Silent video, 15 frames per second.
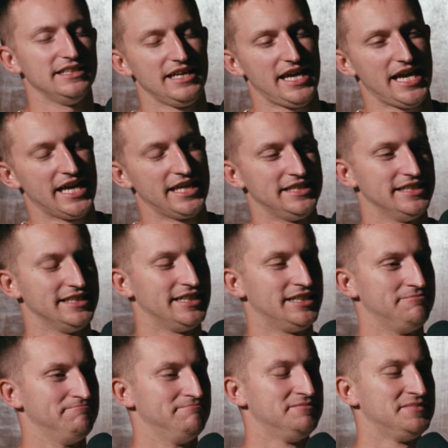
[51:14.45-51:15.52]

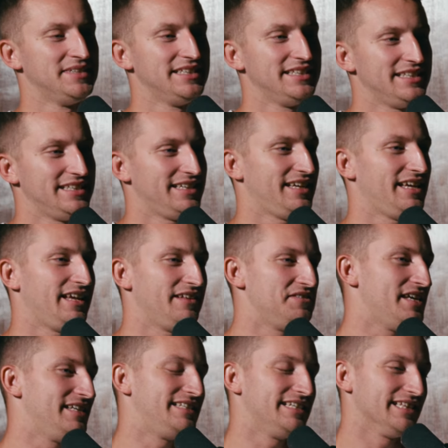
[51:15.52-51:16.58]
and they
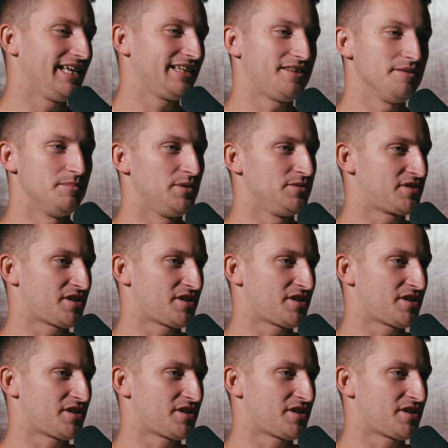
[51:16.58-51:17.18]
did like the most